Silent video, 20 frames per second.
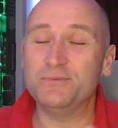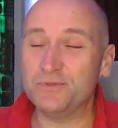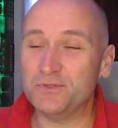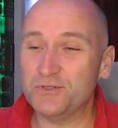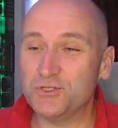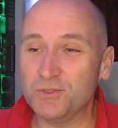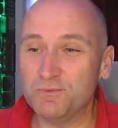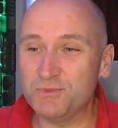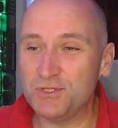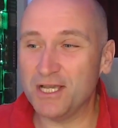
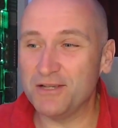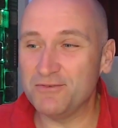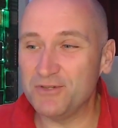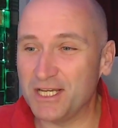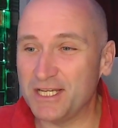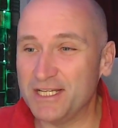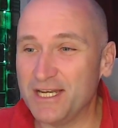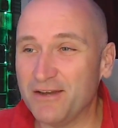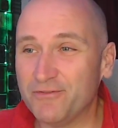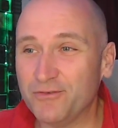Sometimes you
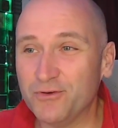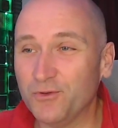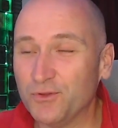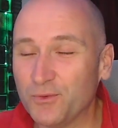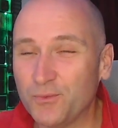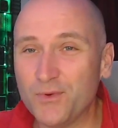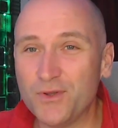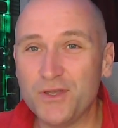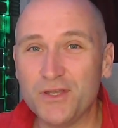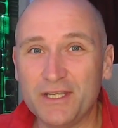can have all the
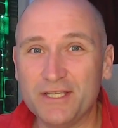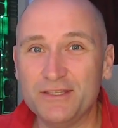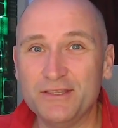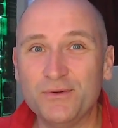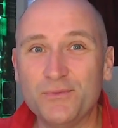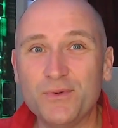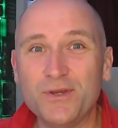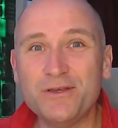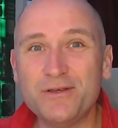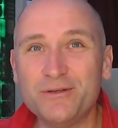work in the
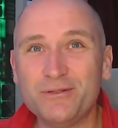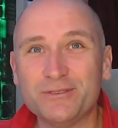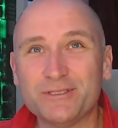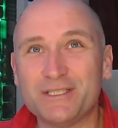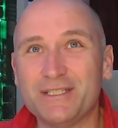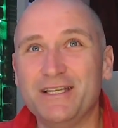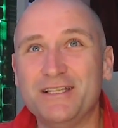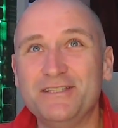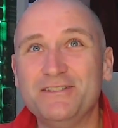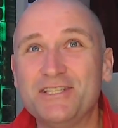world
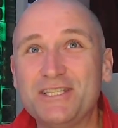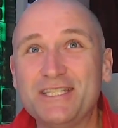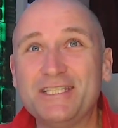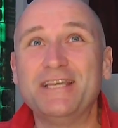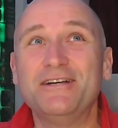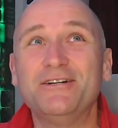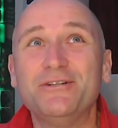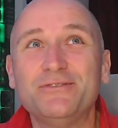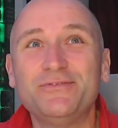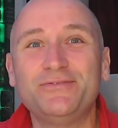and
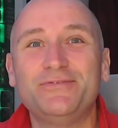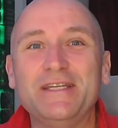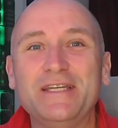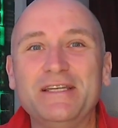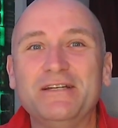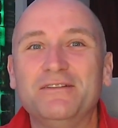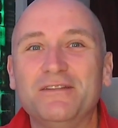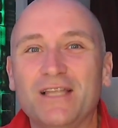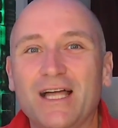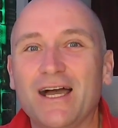still
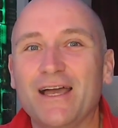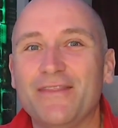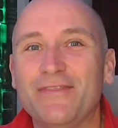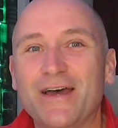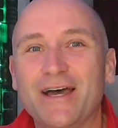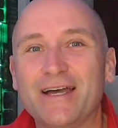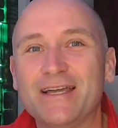feel like that.